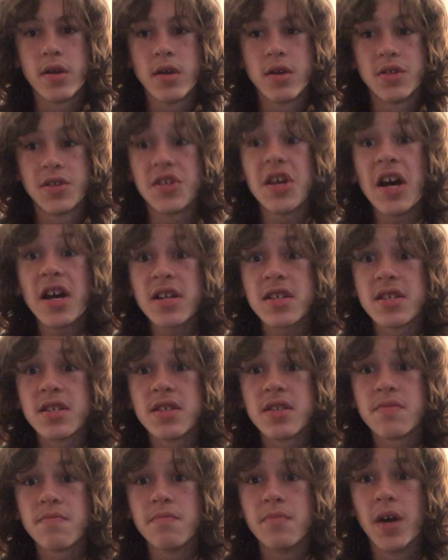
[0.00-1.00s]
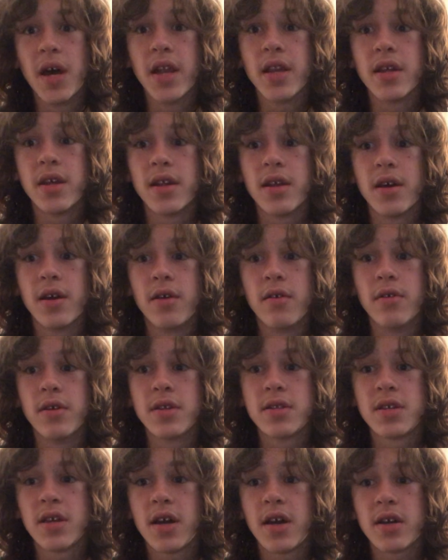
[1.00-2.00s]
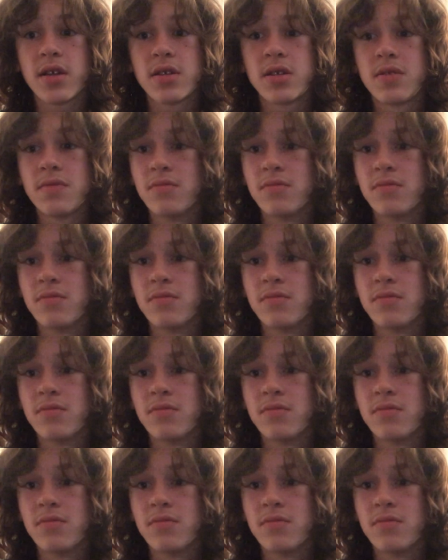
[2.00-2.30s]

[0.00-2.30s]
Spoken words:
Sucks, but, it sucks,